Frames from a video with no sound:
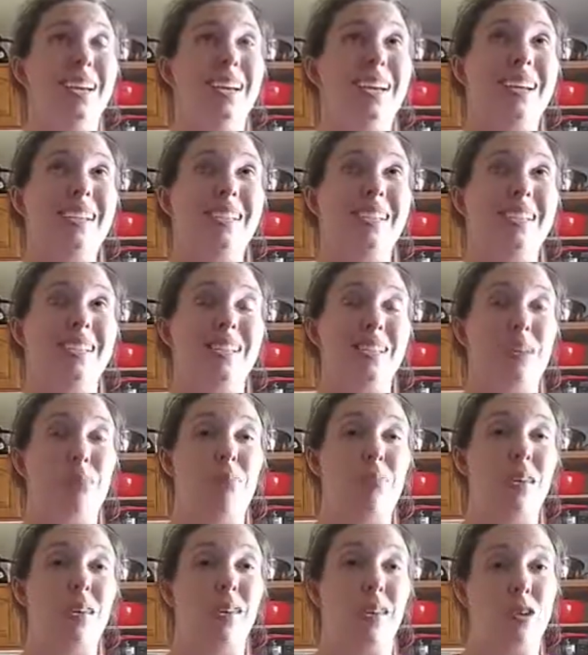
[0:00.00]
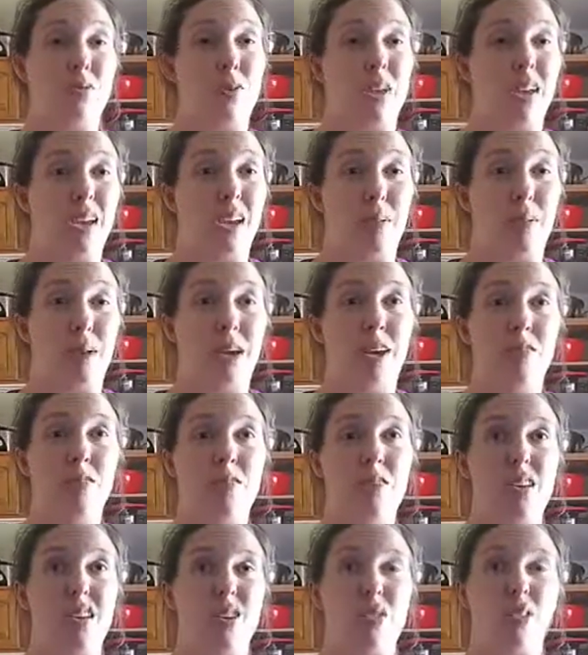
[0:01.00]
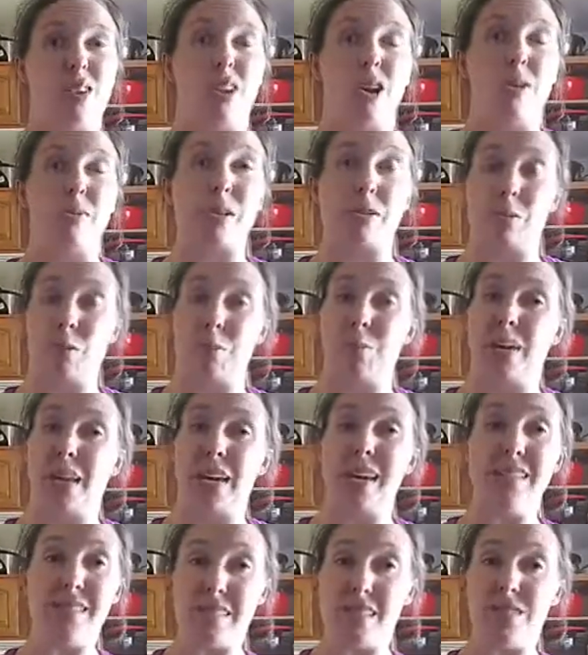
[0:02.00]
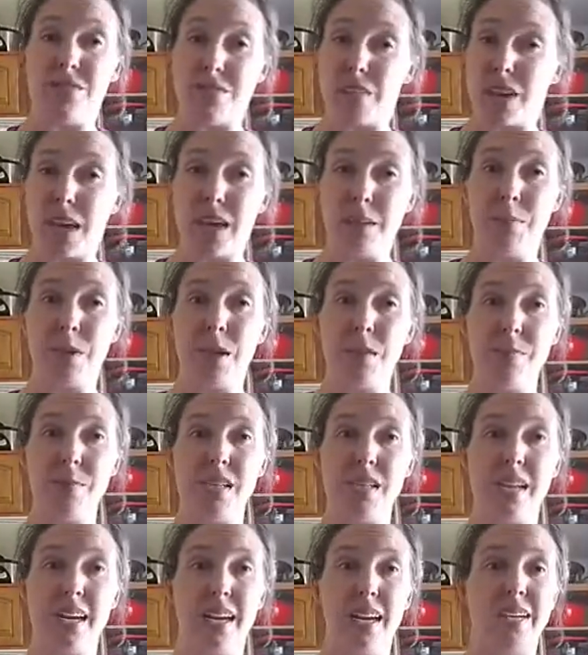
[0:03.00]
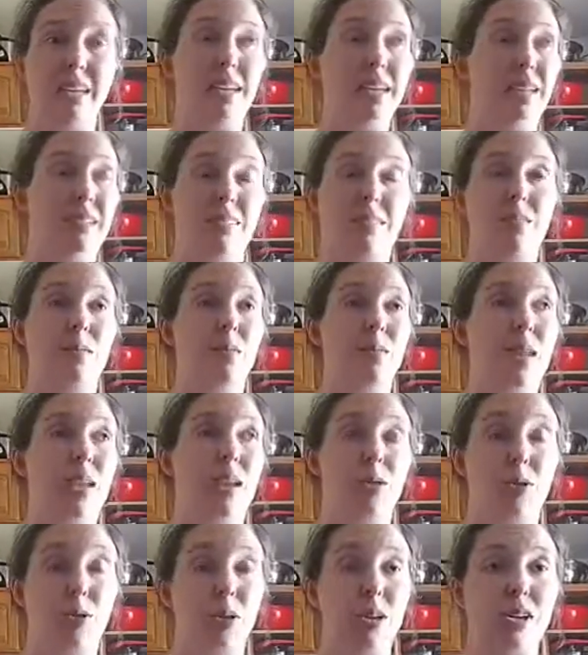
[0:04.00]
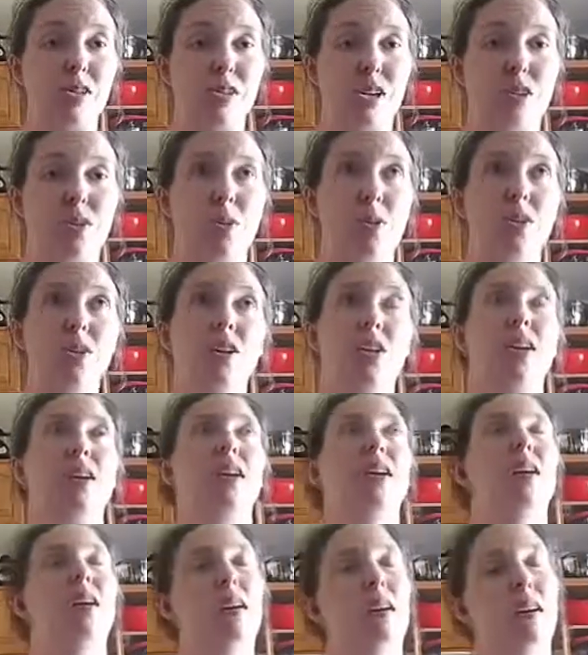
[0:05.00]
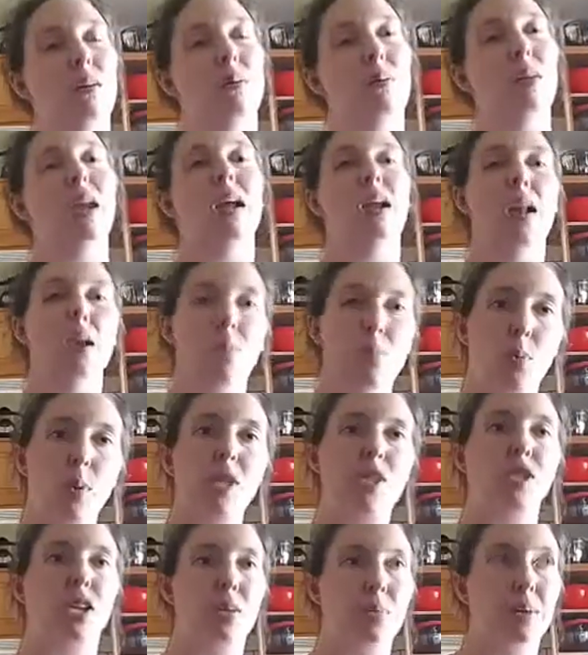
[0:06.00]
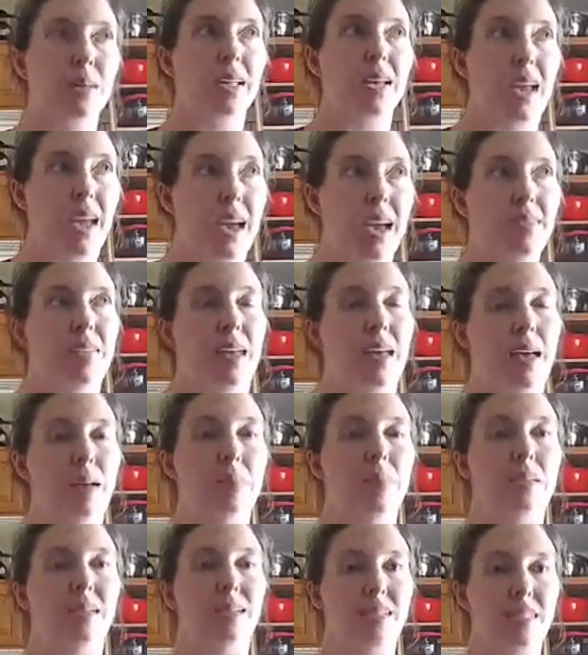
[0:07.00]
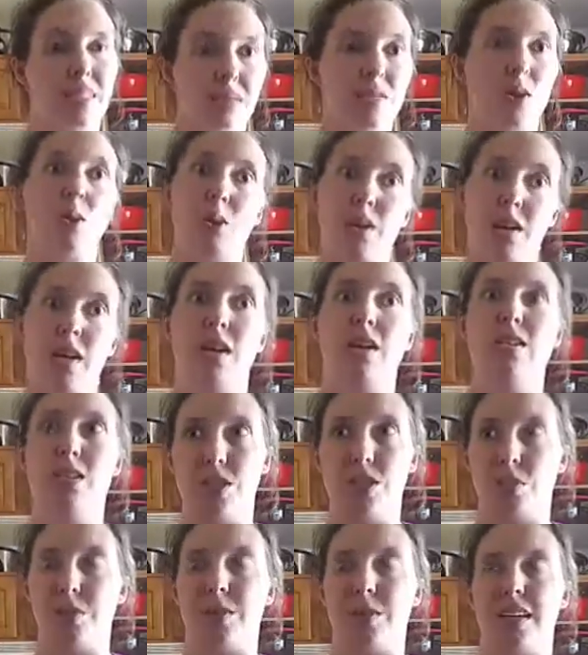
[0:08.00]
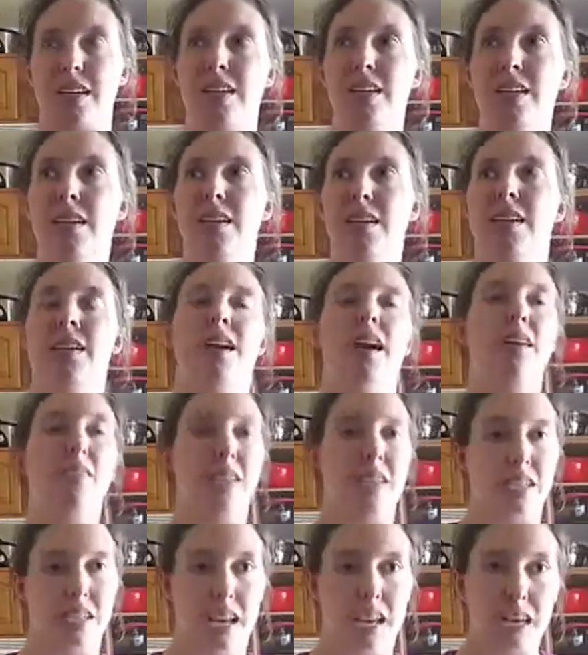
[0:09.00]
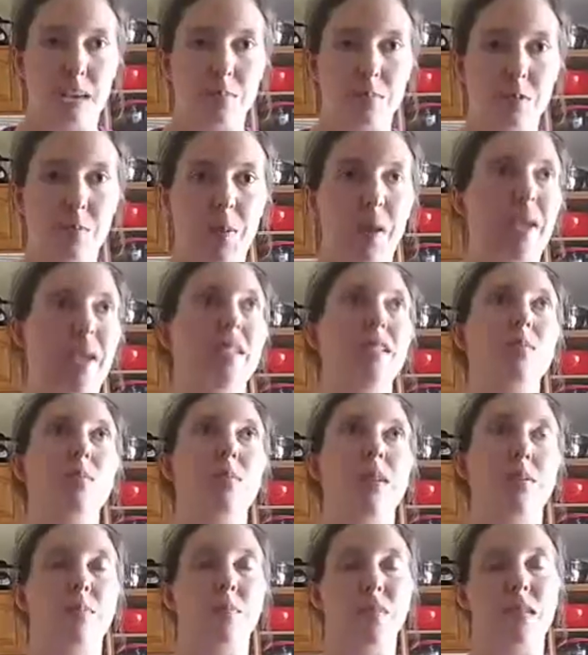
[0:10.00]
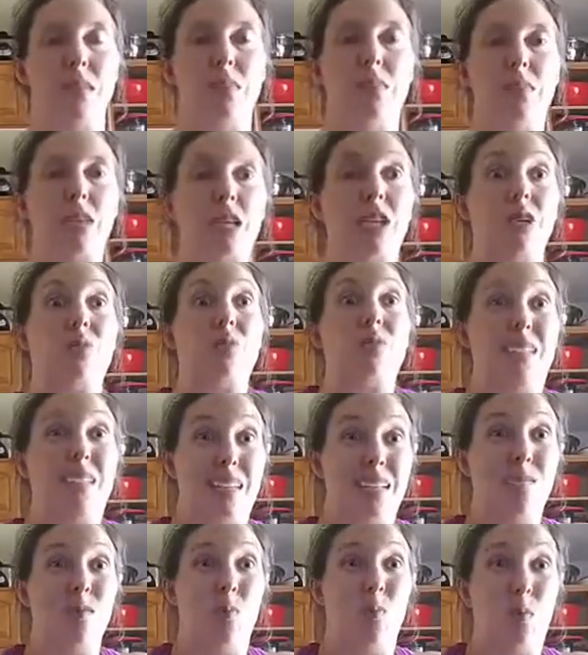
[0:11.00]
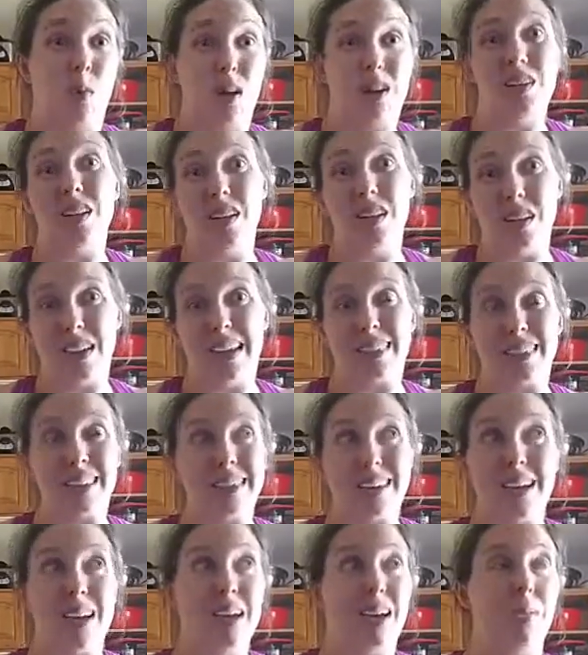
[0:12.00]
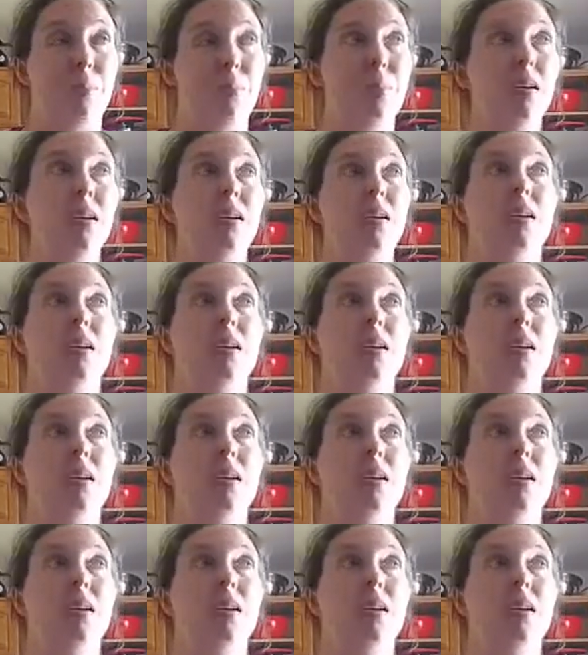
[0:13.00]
is it something that you can get rid of that you can always replace if time comes again? And like 3 years down the road, you're like, oh man, I wish I really had that. But instead of holding on to it, having it take up space when it was something you didn't want at the time,